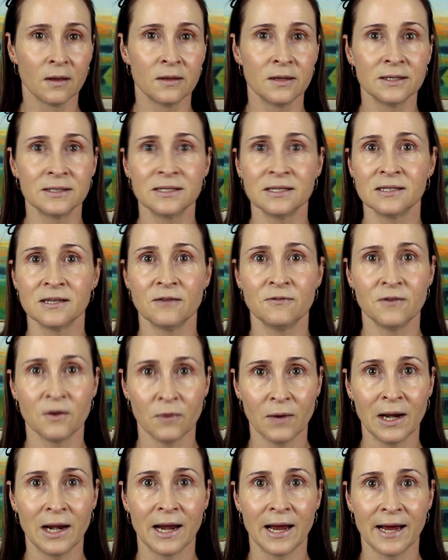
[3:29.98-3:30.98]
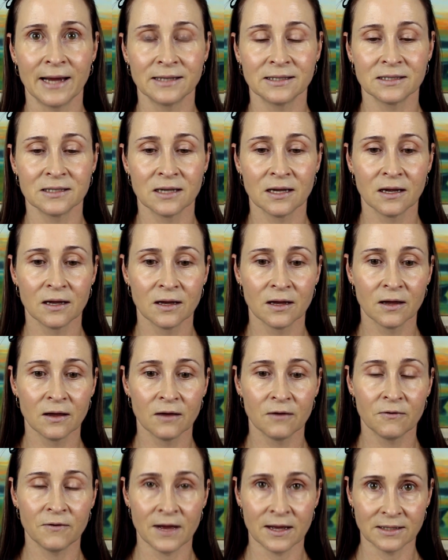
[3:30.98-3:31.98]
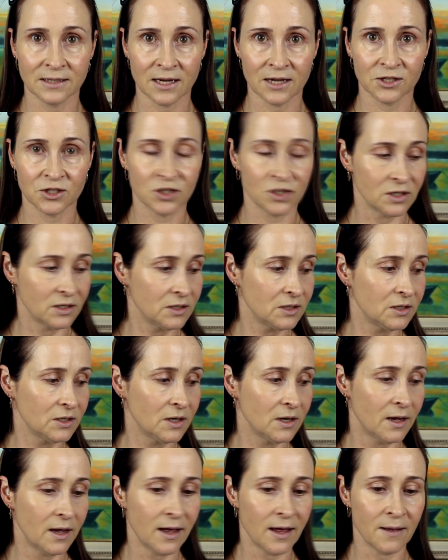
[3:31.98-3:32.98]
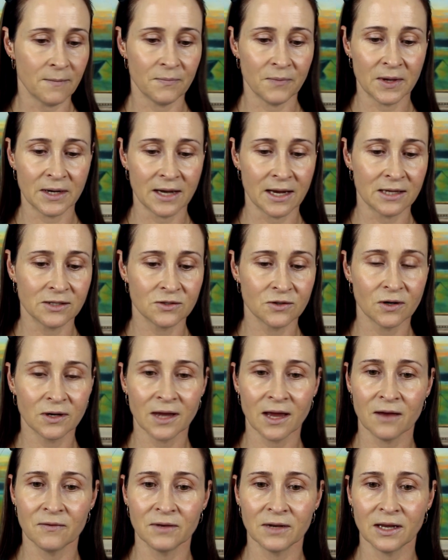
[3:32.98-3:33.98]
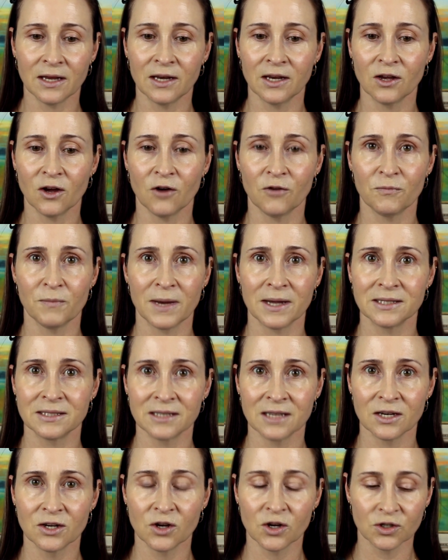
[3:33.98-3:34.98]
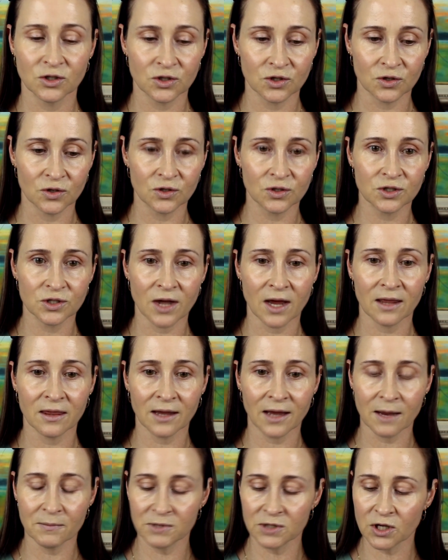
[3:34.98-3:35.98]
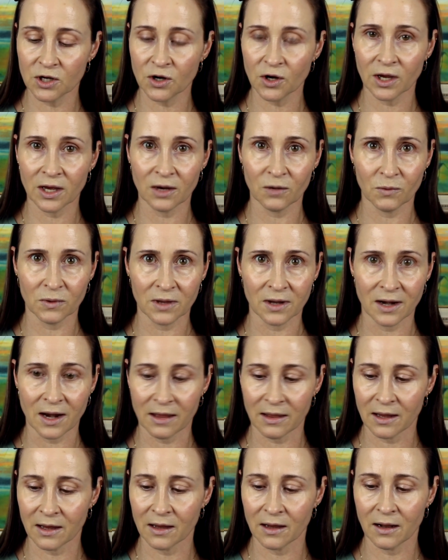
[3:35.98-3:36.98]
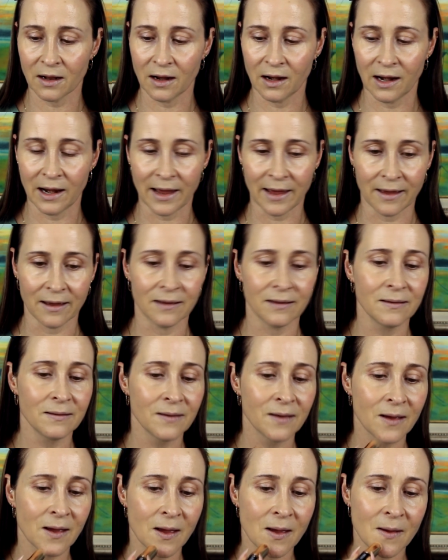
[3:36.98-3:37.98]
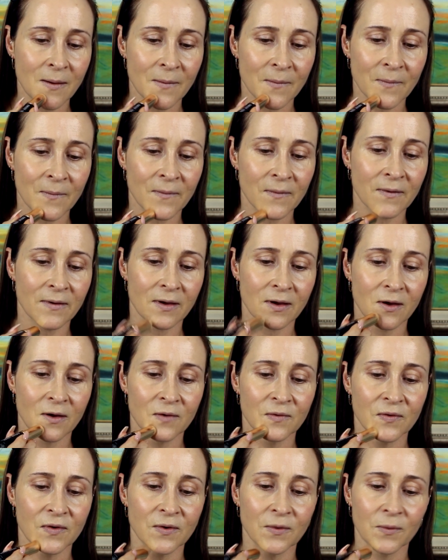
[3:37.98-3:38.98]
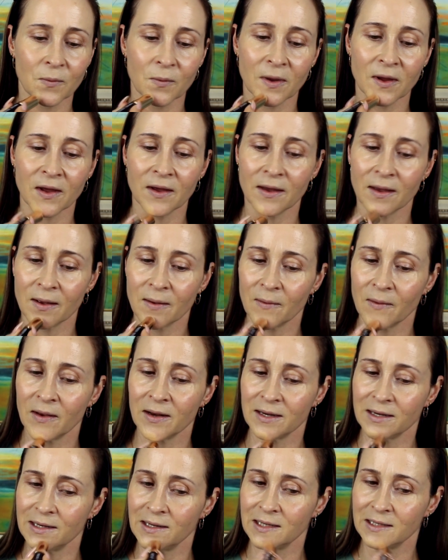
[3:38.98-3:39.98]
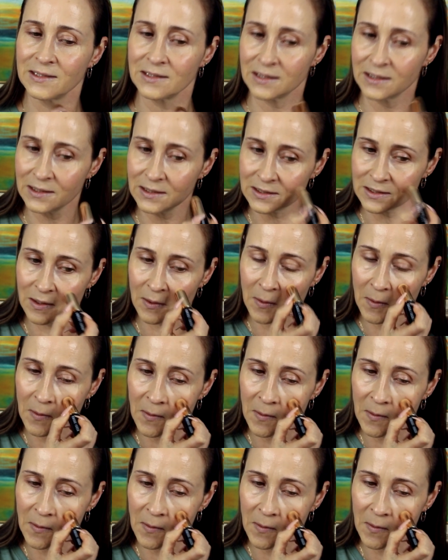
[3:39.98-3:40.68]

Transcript: This is a very light foundation. It has not covered any of my skin concerns, so I think I'm just going to go in with another layer over where it needs it,